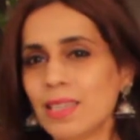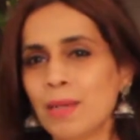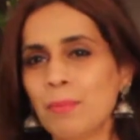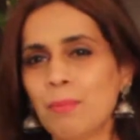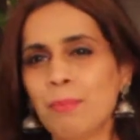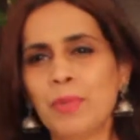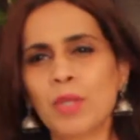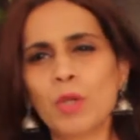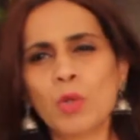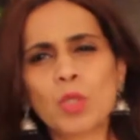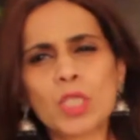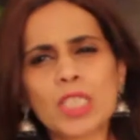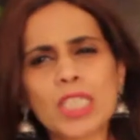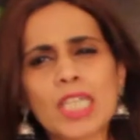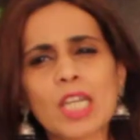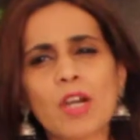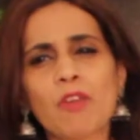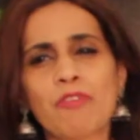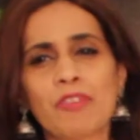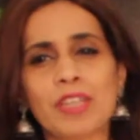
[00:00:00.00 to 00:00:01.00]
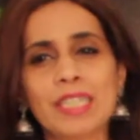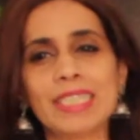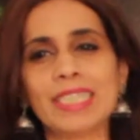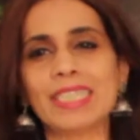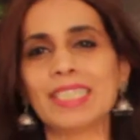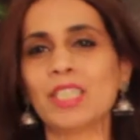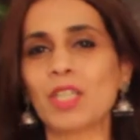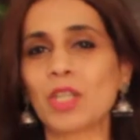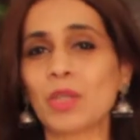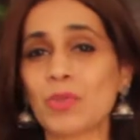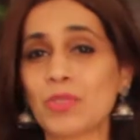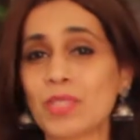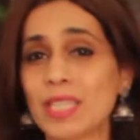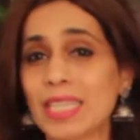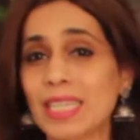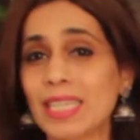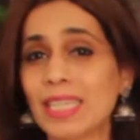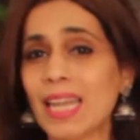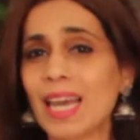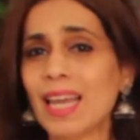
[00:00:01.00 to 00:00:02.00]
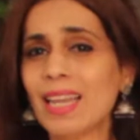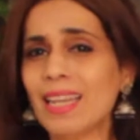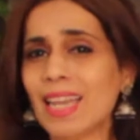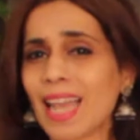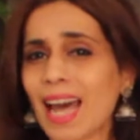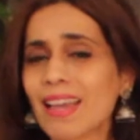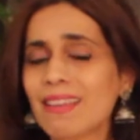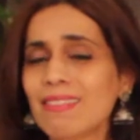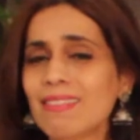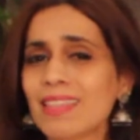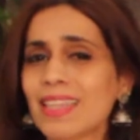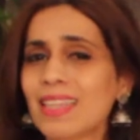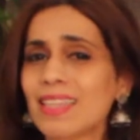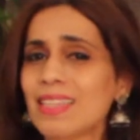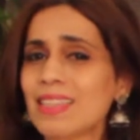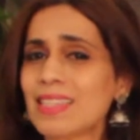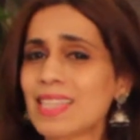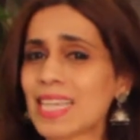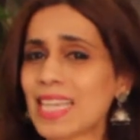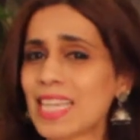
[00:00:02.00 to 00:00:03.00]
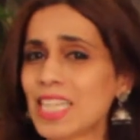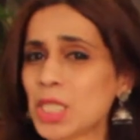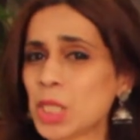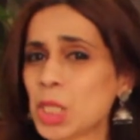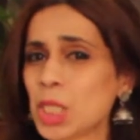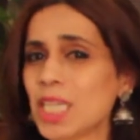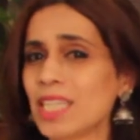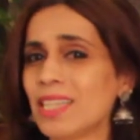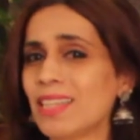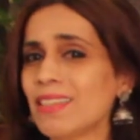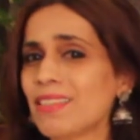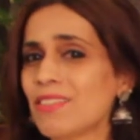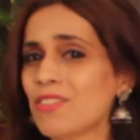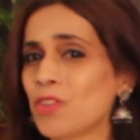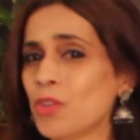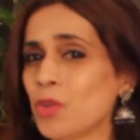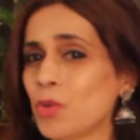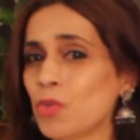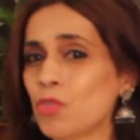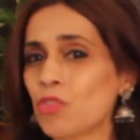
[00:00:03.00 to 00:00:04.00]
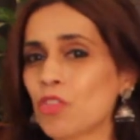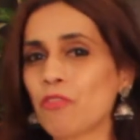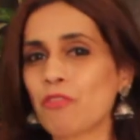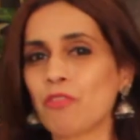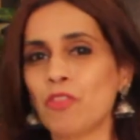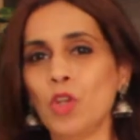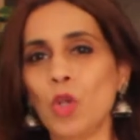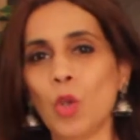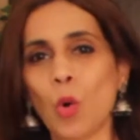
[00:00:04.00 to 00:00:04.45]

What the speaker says: The beauty of Indian cuisine lies in its ingenious use of